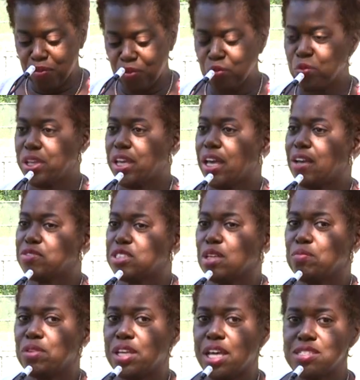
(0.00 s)
We have
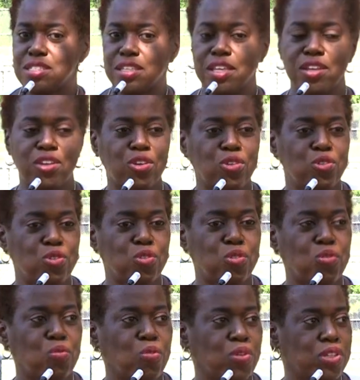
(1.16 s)
some guests here
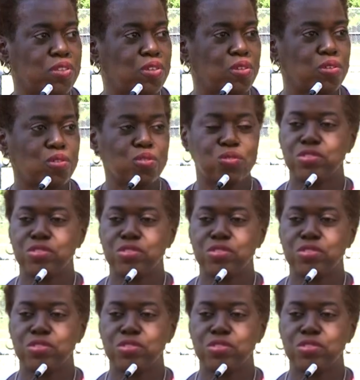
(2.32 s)
who want to